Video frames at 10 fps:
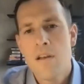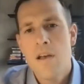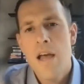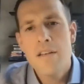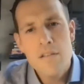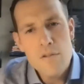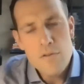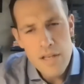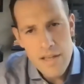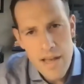And you
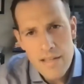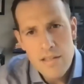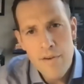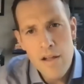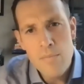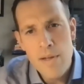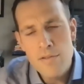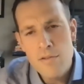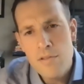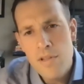said he had
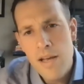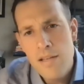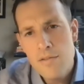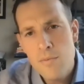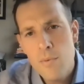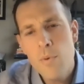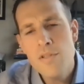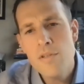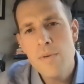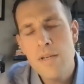developmental delays? What
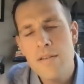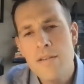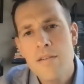do you mean?